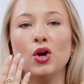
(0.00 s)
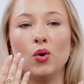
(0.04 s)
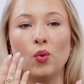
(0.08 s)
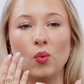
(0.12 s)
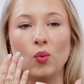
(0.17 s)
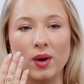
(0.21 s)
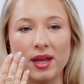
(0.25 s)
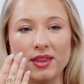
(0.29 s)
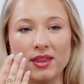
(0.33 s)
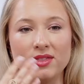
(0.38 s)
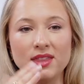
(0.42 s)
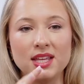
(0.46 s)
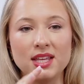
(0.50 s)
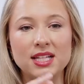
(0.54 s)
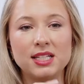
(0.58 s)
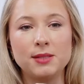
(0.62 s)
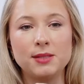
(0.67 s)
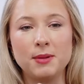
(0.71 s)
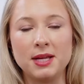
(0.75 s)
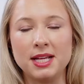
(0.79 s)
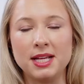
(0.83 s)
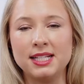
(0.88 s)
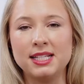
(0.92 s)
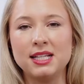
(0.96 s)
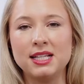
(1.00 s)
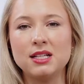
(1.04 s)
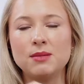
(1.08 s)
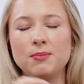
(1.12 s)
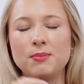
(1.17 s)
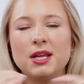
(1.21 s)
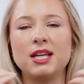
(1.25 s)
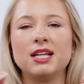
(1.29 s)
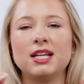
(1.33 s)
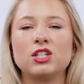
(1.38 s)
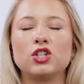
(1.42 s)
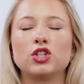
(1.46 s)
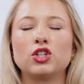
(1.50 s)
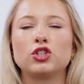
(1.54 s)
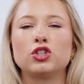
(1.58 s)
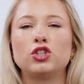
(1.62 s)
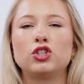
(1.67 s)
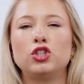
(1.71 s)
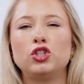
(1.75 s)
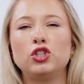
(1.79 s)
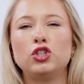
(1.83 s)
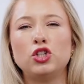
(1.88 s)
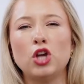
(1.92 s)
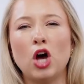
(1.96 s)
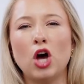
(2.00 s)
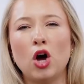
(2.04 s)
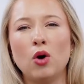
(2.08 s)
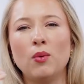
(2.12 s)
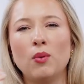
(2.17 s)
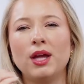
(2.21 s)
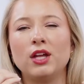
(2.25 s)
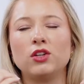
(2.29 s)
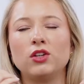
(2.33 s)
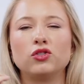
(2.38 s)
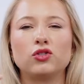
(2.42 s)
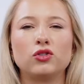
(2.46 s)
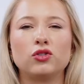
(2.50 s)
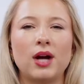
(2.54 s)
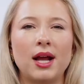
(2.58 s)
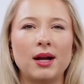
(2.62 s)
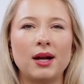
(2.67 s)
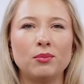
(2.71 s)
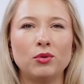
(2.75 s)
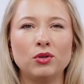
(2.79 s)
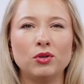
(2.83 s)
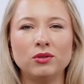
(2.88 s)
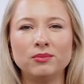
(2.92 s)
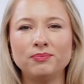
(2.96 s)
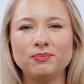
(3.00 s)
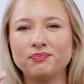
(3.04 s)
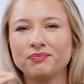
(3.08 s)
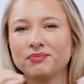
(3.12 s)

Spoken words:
with these pieces because they're so incredible.